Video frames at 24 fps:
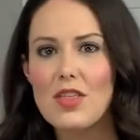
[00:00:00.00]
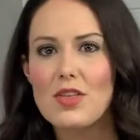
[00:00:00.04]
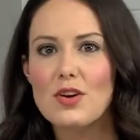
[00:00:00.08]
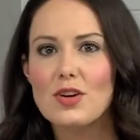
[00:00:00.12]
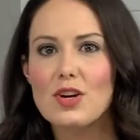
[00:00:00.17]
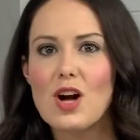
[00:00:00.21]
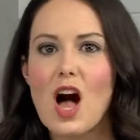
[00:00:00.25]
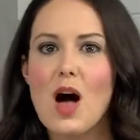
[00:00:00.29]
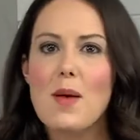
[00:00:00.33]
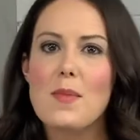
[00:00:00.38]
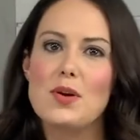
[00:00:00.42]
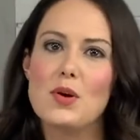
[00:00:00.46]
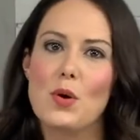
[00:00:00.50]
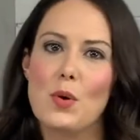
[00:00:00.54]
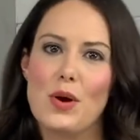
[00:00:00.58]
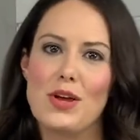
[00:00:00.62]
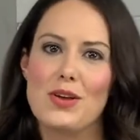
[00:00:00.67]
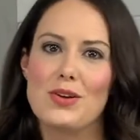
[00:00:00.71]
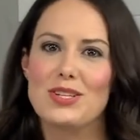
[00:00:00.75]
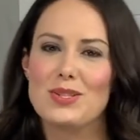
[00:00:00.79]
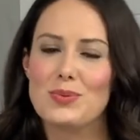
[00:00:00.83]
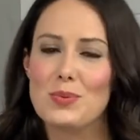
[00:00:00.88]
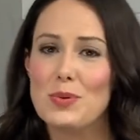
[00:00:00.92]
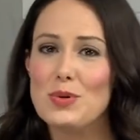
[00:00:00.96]
other common
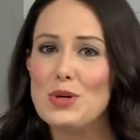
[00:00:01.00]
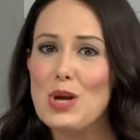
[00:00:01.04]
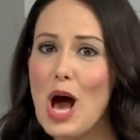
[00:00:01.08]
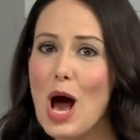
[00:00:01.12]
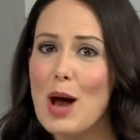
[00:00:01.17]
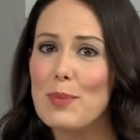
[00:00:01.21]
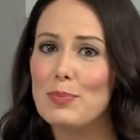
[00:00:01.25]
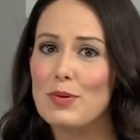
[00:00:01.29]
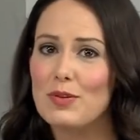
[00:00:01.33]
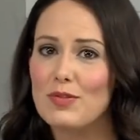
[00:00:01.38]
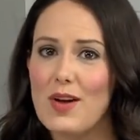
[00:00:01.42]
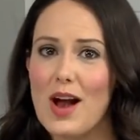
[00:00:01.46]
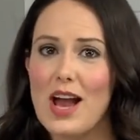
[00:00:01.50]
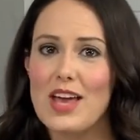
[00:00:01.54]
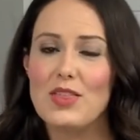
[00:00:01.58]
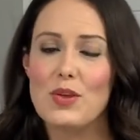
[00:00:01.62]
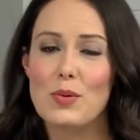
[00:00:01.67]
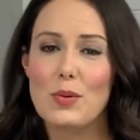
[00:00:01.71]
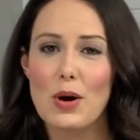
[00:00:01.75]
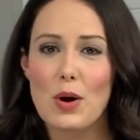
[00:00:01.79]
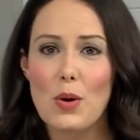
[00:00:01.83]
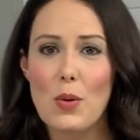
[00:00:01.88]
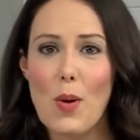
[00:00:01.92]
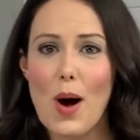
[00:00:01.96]
oils will not provide
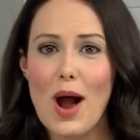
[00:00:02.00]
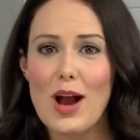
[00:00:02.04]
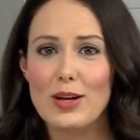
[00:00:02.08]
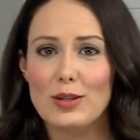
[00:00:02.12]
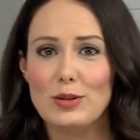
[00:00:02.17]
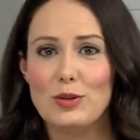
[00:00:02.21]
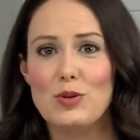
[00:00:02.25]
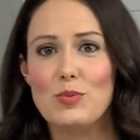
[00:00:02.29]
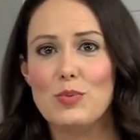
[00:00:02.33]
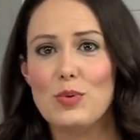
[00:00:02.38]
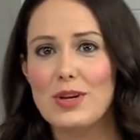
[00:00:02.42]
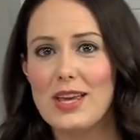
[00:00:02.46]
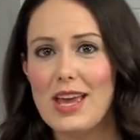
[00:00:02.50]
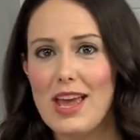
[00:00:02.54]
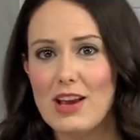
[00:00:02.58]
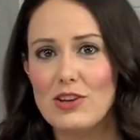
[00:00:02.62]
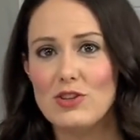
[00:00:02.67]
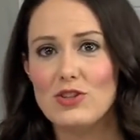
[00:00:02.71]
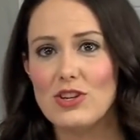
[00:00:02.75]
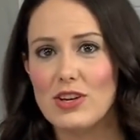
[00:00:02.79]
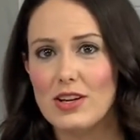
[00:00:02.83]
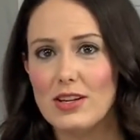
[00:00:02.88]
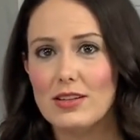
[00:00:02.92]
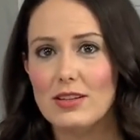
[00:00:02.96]
the required
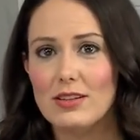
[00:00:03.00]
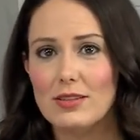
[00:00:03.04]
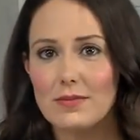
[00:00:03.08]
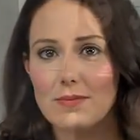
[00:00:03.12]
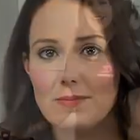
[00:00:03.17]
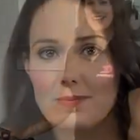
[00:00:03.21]
lubrication.